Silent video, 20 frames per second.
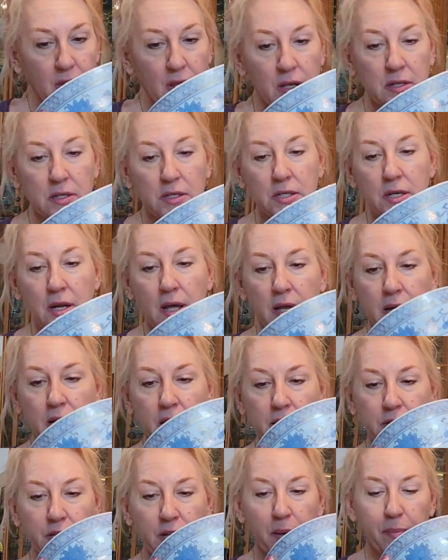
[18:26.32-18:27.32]
It's not
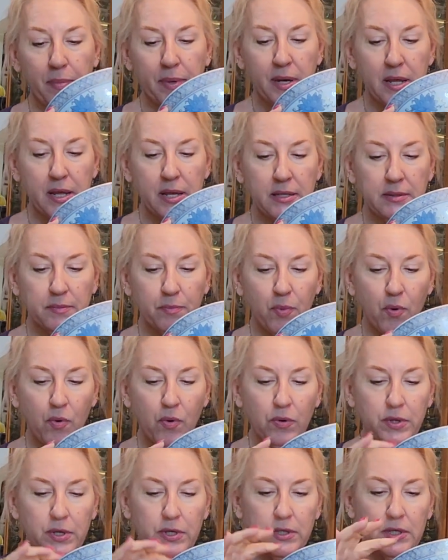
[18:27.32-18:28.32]
a Japanese
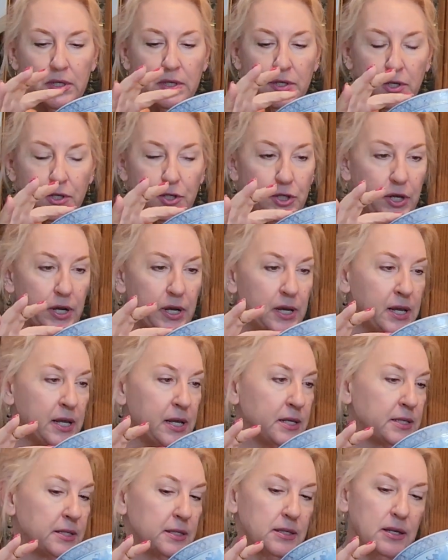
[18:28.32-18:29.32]
bowl. This is a
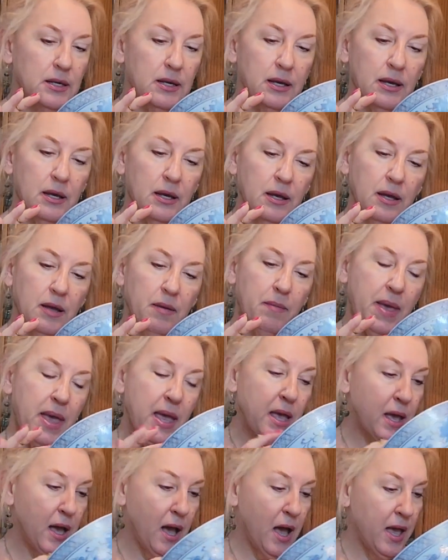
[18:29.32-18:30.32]
Chinese
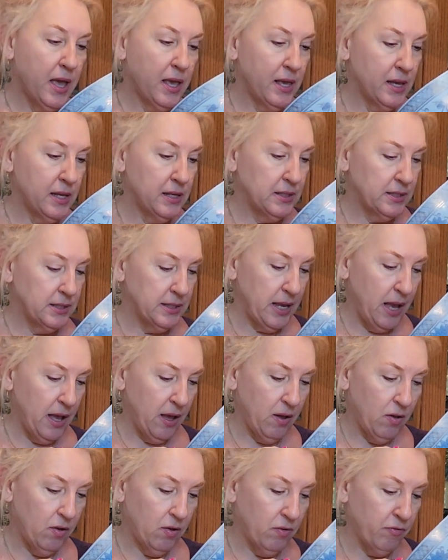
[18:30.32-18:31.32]
make, I can
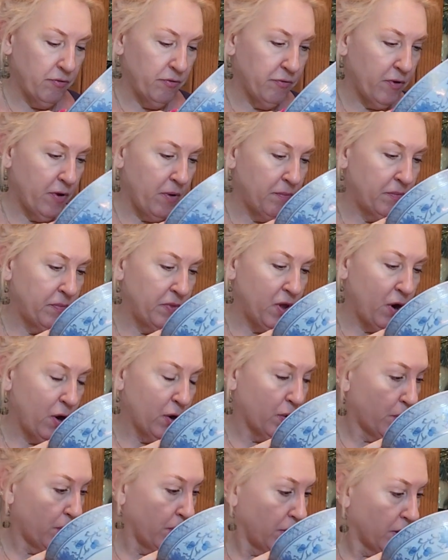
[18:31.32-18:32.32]
tell from the
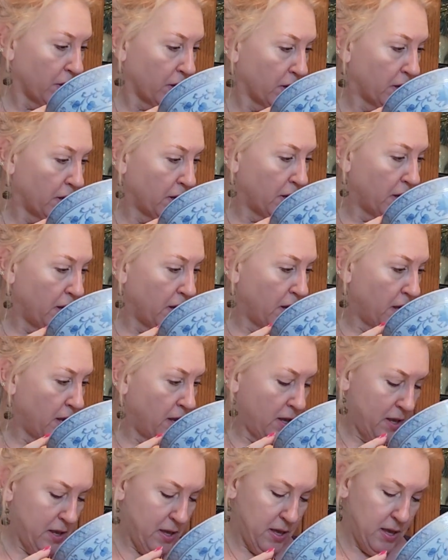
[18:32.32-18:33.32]
artwork.
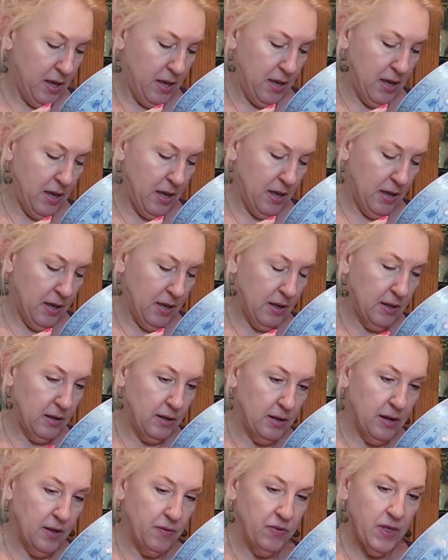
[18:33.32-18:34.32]

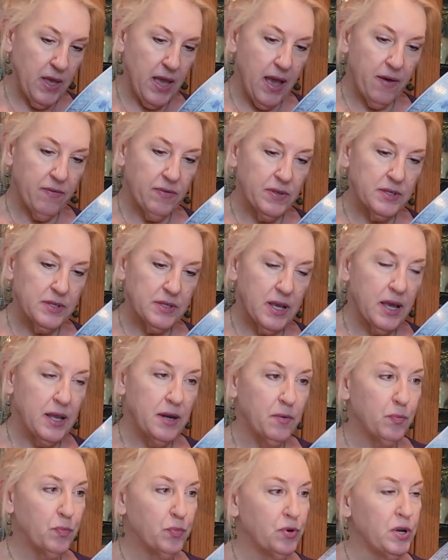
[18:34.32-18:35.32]
And they have this kind
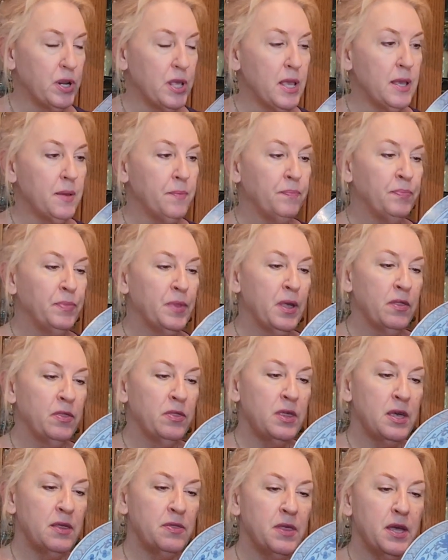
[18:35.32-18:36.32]
of pretty
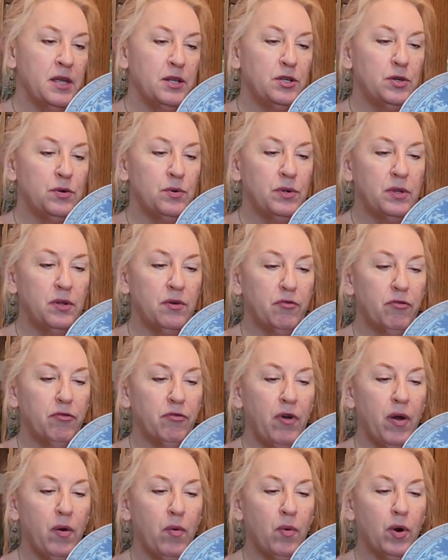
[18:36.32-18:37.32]
thing they do in the
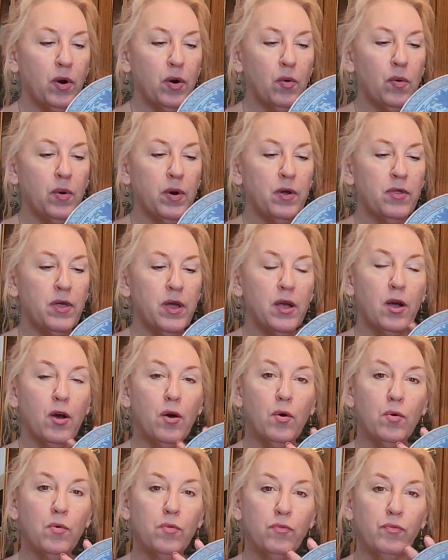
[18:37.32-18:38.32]
fretwork where they
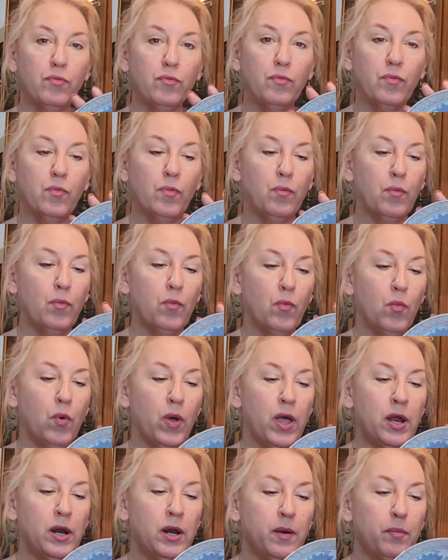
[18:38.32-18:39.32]
go
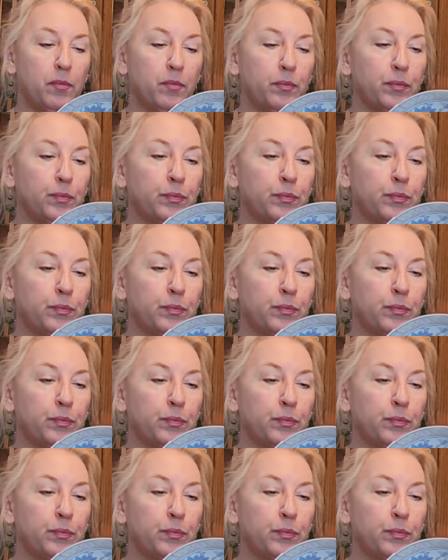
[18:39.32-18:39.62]
in a